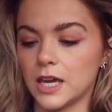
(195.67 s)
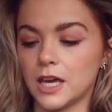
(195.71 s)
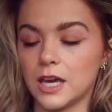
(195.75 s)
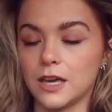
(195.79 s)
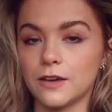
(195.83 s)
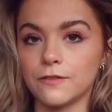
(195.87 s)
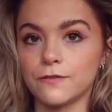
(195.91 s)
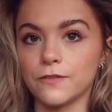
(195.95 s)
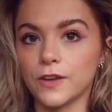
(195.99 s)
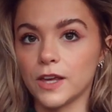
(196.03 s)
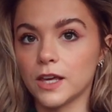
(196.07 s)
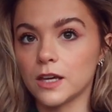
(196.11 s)

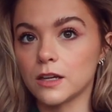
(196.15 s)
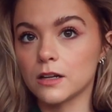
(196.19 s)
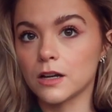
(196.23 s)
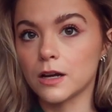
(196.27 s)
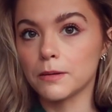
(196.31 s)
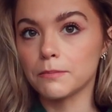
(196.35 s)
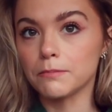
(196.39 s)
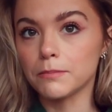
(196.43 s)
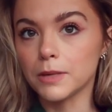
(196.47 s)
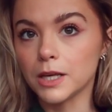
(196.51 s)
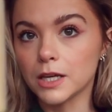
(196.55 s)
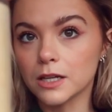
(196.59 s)
a vegan
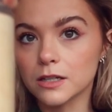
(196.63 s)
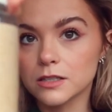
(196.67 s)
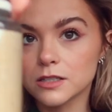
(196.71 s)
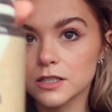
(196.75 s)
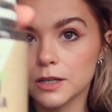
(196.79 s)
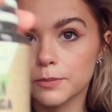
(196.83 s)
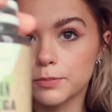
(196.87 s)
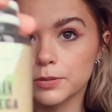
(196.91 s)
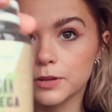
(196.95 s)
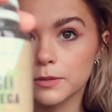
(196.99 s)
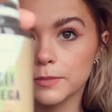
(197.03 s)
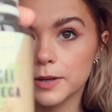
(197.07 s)
omega
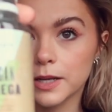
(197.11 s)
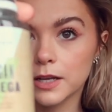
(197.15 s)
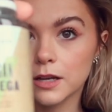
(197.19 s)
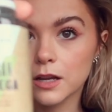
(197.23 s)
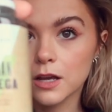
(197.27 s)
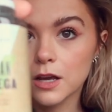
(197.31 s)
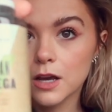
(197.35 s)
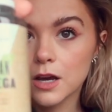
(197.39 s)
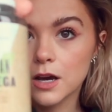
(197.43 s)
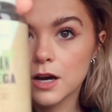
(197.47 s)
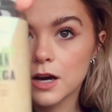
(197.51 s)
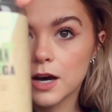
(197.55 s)

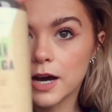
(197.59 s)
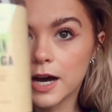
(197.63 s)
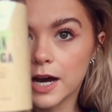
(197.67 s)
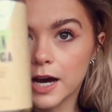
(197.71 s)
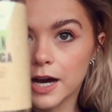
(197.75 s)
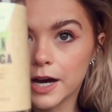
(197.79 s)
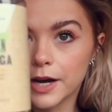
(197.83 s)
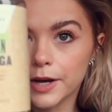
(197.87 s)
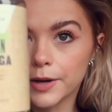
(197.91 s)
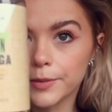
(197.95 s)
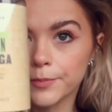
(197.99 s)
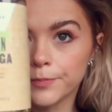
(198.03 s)
supplement.
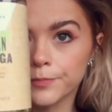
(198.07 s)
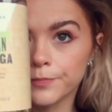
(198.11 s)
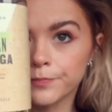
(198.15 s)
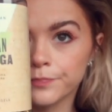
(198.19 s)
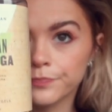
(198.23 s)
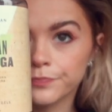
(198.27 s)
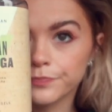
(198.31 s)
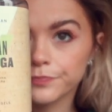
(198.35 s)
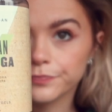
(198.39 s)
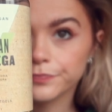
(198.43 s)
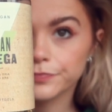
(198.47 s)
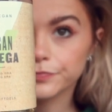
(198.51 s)
And